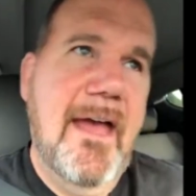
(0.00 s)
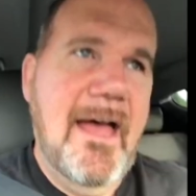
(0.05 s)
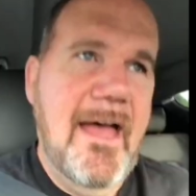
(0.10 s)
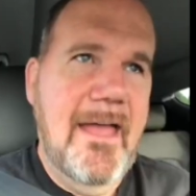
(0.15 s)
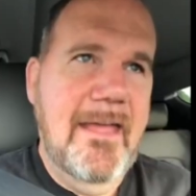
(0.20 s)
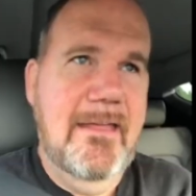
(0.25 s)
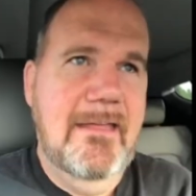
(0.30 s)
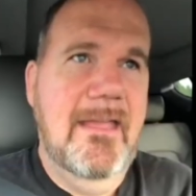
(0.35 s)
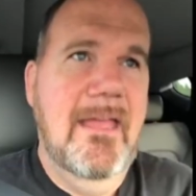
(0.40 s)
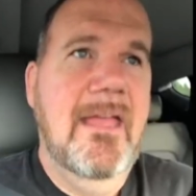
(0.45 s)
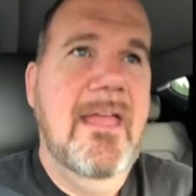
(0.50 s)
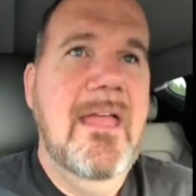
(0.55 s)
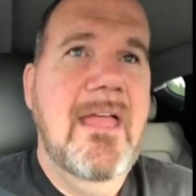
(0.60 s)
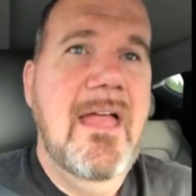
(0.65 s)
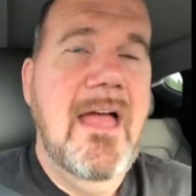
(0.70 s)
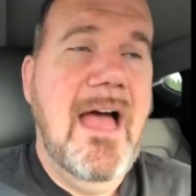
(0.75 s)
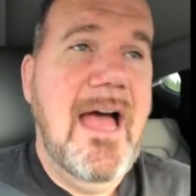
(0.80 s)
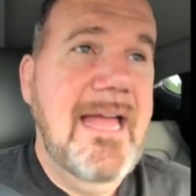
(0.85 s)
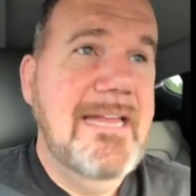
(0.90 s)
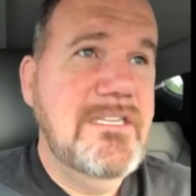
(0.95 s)
I
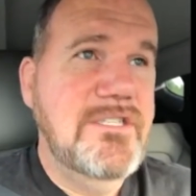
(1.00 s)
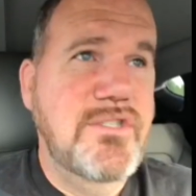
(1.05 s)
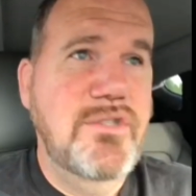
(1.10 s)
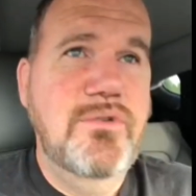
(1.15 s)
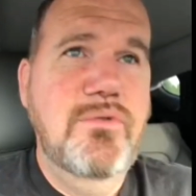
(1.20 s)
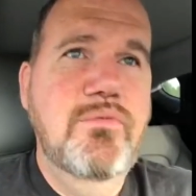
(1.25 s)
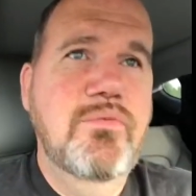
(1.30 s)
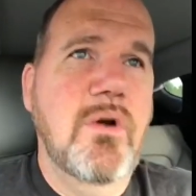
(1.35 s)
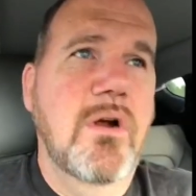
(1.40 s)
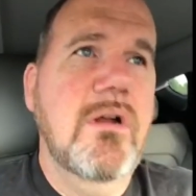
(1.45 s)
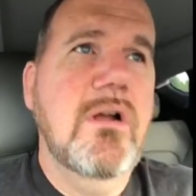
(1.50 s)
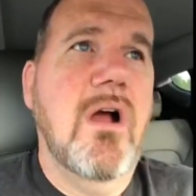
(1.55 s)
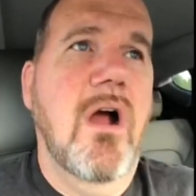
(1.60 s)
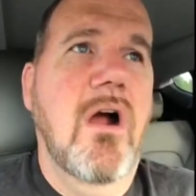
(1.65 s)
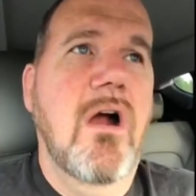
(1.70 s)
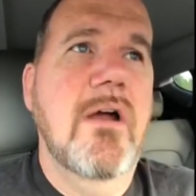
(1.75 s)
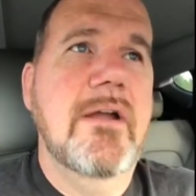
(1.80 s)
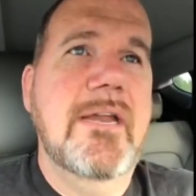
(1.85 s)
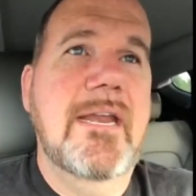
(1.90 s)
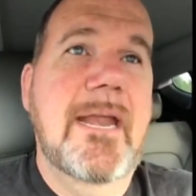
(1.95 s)
I do work
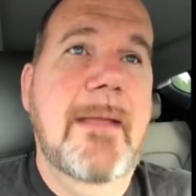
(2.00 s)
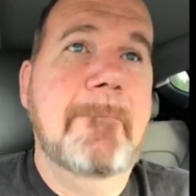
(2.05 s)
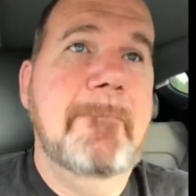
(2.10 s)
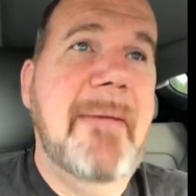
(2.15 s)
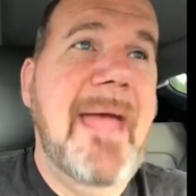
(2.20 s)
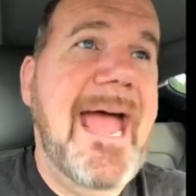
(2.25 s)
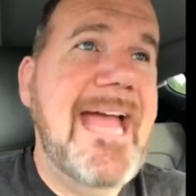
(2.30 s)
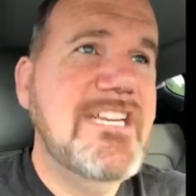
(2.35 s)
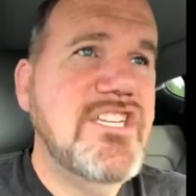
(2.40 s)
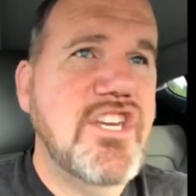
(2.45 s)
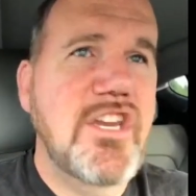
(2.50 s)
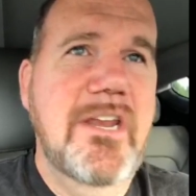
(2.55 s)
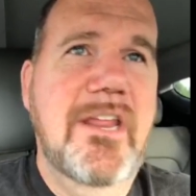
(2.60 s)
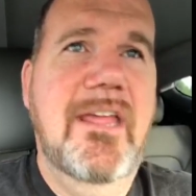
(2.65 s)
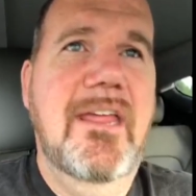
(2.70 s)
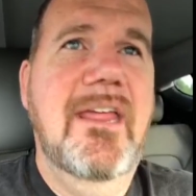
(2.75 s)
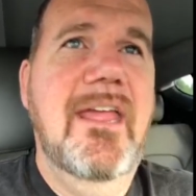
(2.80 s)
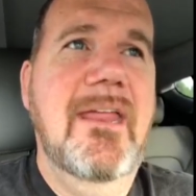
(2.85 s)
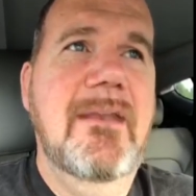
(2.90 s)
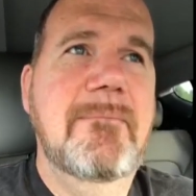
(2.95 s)
hard, and I'm
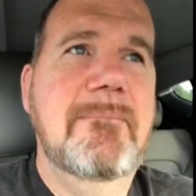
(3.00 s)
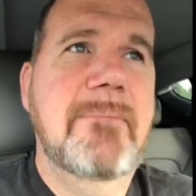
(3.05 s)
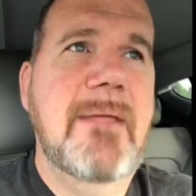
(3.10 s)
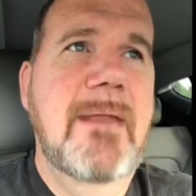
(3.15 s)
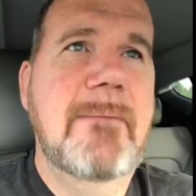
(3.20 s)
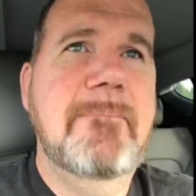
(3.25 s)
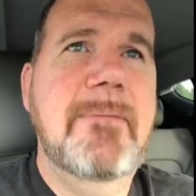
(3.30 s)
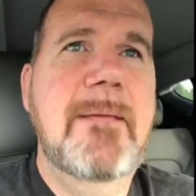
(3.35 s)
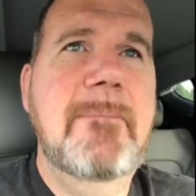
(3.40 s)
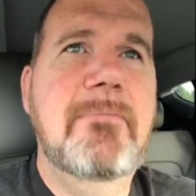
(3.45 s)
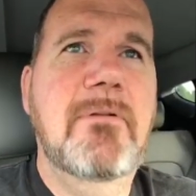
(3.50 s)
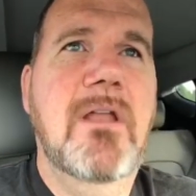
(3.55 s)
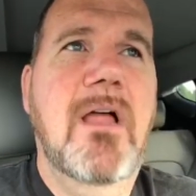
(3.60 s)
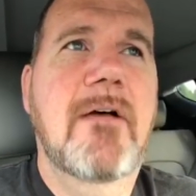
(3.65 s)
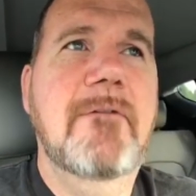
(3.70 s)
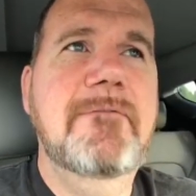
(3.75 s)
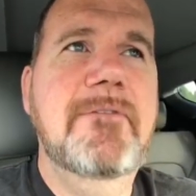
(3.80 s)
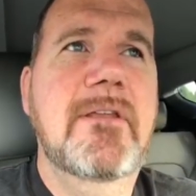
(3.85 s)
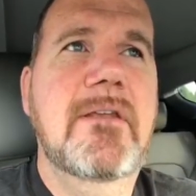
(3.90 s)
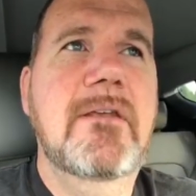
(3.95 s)
passionate, and, and people
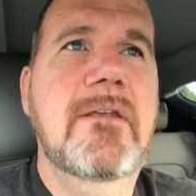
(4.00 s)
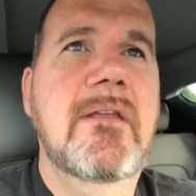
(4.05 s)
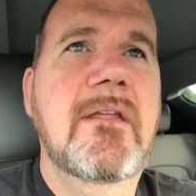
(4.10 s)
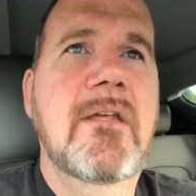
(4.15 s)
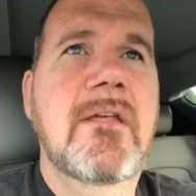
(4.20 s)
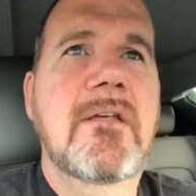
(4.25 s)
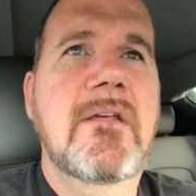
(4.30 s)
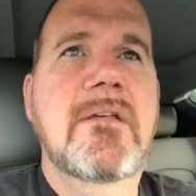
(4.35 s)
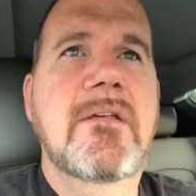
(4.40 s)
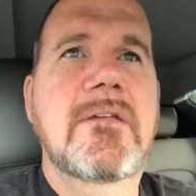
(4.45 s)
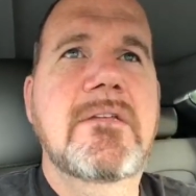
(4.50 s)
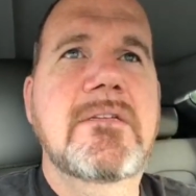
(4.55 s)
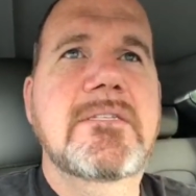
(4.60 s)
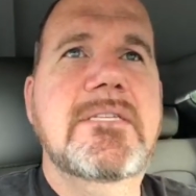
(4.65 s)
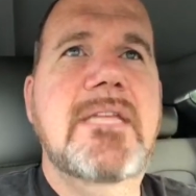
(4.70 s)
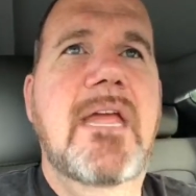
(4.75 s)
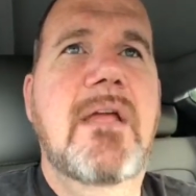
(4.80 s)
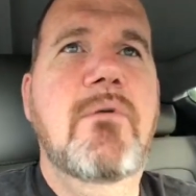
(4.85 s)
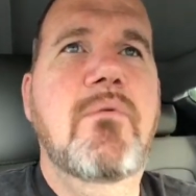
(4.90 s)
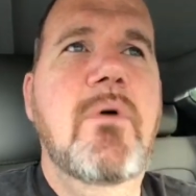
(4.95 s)
often
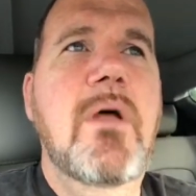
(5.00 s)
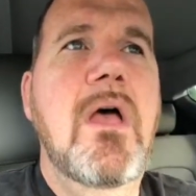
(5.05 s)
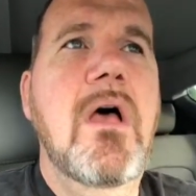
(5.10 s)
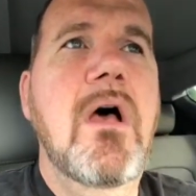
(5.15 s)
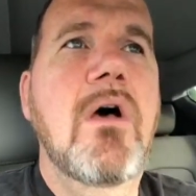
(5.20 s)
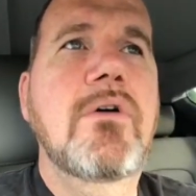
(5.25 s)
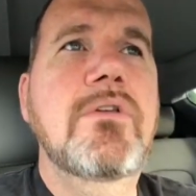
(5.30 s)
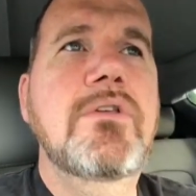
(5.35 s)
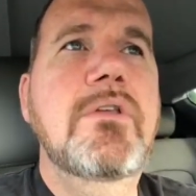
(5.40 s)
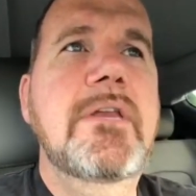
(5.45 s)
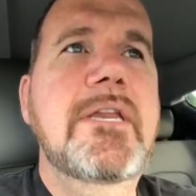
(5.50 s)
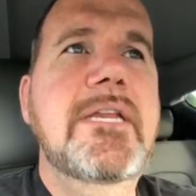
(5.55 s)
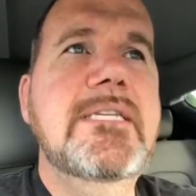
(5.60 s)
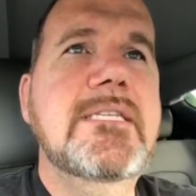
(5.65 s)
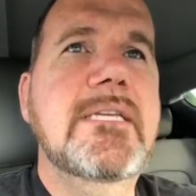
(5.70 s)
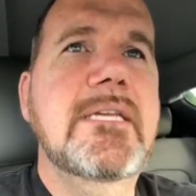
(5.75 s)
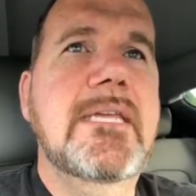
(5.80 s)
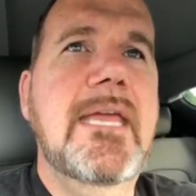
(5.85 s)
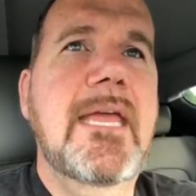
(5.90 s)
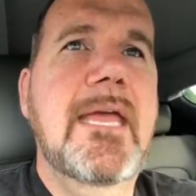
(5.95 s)
say, well, you need
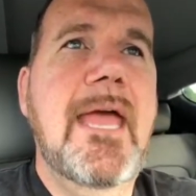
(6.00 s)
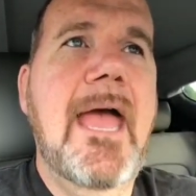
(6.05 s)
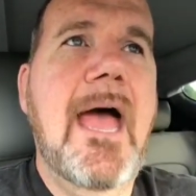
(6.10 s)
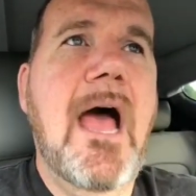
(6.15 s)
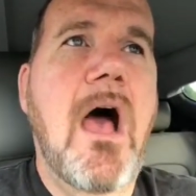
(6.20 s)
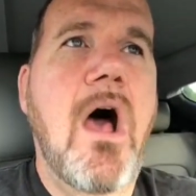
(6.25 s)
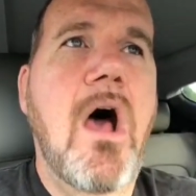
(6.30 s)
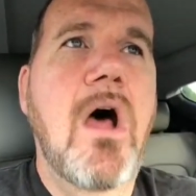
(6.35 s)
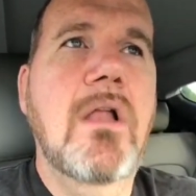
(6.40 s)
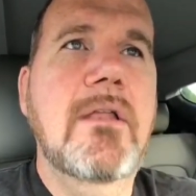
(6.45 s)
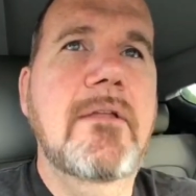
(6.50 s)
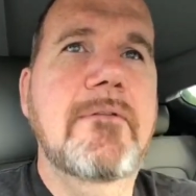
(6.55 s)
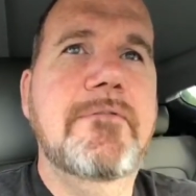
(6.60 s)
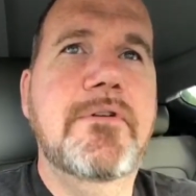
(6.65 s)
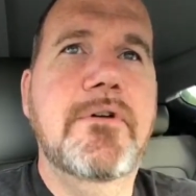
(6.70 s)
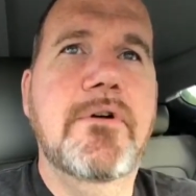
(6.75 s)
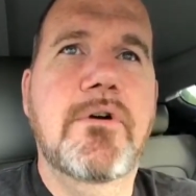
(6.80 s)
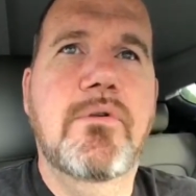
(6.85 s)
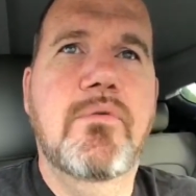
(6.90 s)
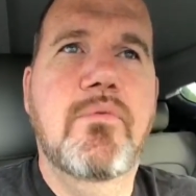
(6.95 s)
to get all of
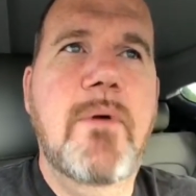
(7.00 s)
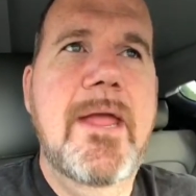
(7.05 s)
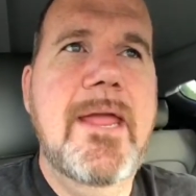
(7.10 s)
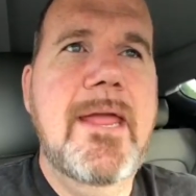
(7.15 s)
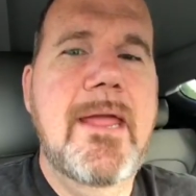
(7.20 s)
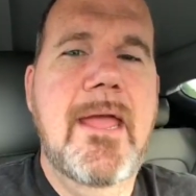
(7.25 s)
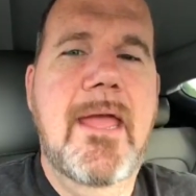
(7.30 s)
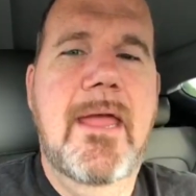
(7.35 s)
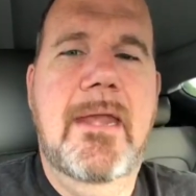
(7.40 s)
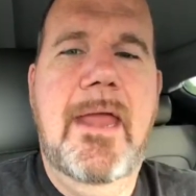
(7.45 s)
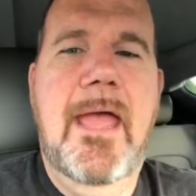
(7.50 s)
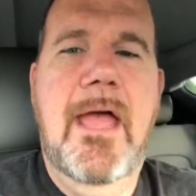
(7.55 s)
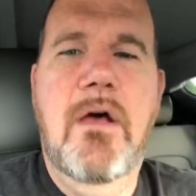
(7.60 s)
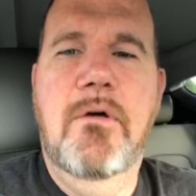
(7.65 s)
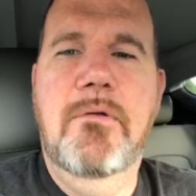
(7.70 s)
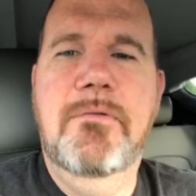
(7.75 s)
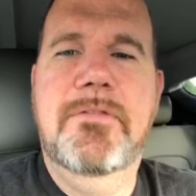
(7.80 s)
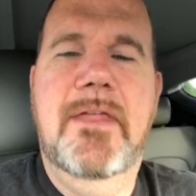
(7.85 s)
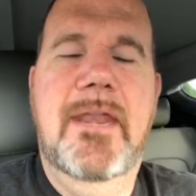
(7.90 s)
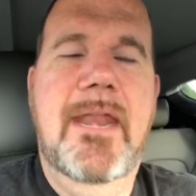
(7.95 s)
your weight and
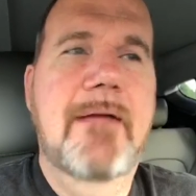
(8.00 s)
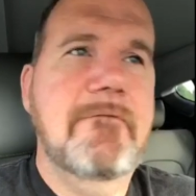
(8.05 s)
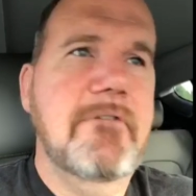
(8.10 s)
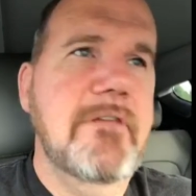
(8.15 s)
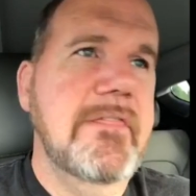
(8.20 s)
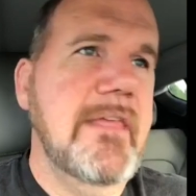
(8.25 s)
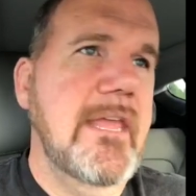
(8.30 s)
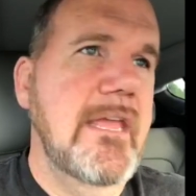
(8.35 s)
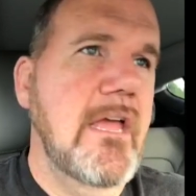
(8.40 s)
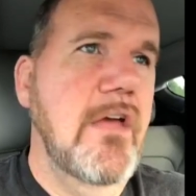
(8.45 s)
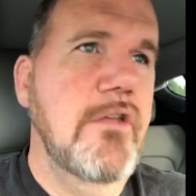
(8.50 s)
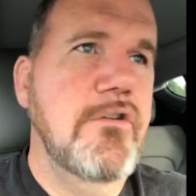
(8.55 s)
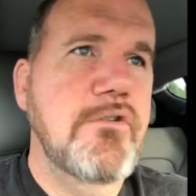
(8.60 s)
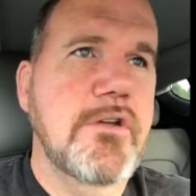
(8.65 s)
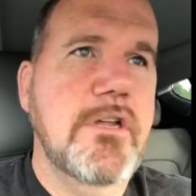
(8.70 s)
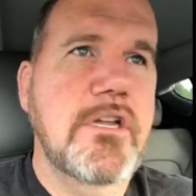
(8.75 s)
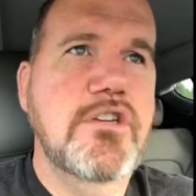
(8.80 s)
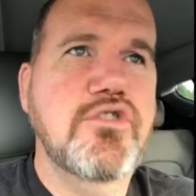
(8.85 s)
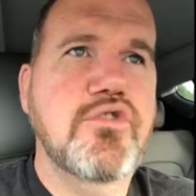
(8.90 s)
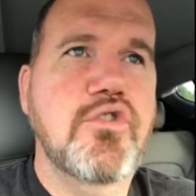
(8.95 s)
health and everything under
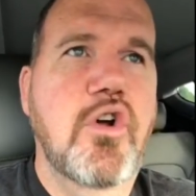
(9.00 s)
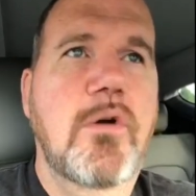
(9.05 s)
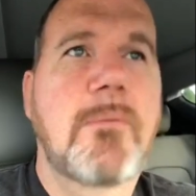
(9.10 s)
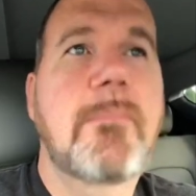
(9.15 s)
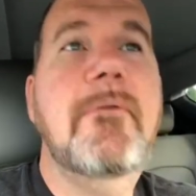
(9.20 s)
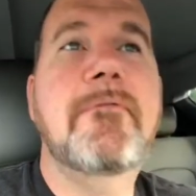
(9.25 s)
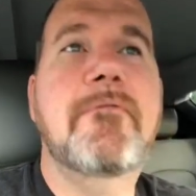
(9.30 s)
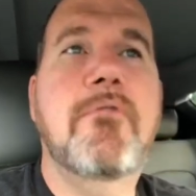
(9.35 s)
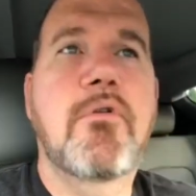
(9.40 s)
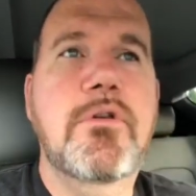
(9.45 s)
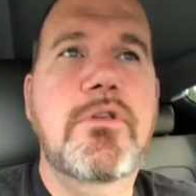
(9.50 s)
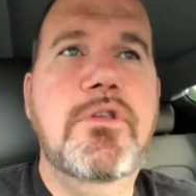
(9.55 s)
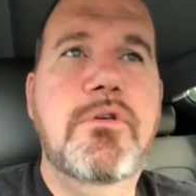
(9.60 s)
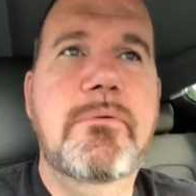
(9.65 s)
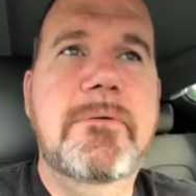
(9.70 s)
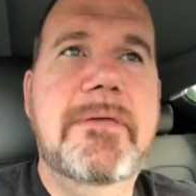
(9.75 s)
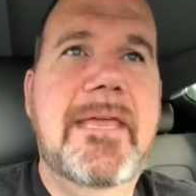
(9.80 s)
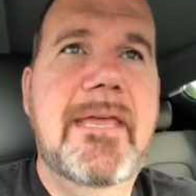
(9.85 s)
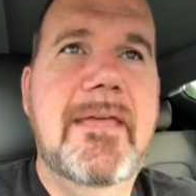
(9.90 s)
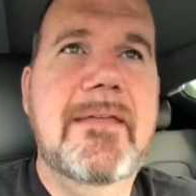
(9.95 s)
control before you
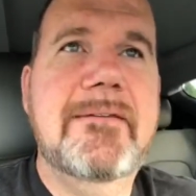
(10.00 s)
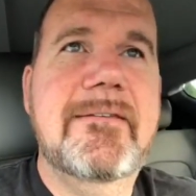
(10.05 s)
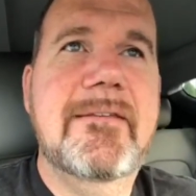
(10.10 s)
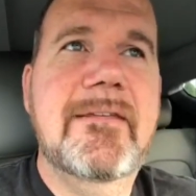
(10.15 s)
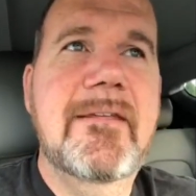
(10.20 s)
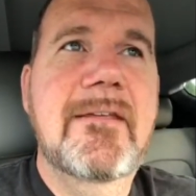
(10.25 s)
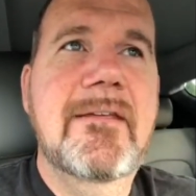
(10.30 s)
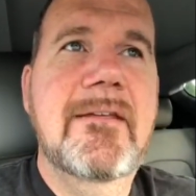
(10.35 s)
get